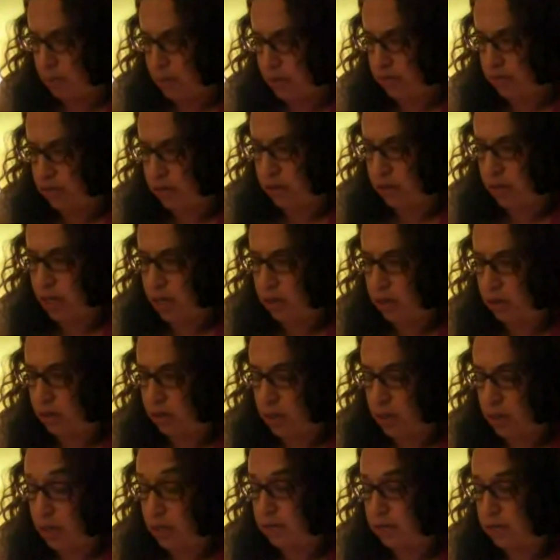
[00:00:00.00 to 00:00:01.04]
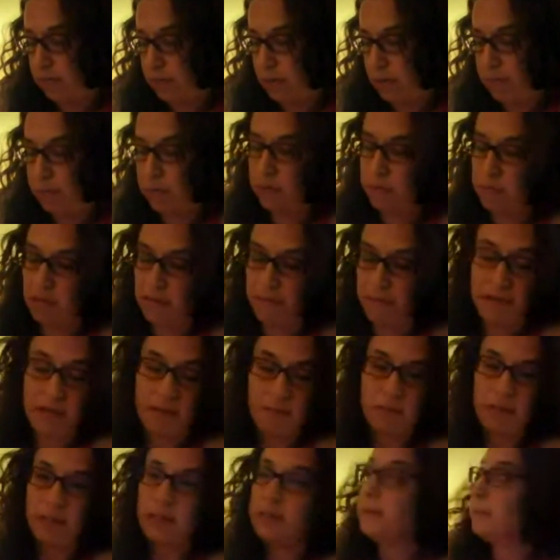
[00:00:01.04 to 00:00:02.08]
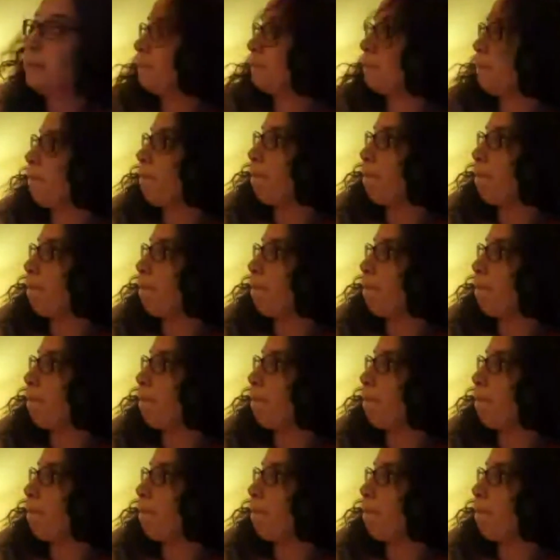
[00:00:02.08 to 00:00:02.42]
They took it out on innocent people in my family,